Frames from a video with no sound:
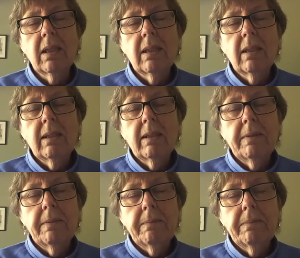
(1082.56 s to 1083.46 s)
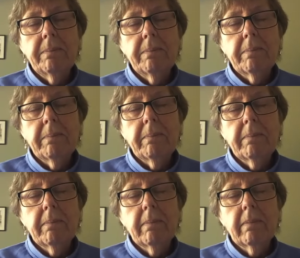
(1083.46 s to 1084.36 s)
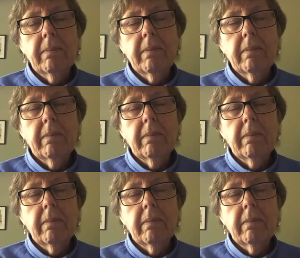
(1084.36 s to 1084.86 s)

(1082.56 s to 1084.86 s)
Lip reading: Nothing is said.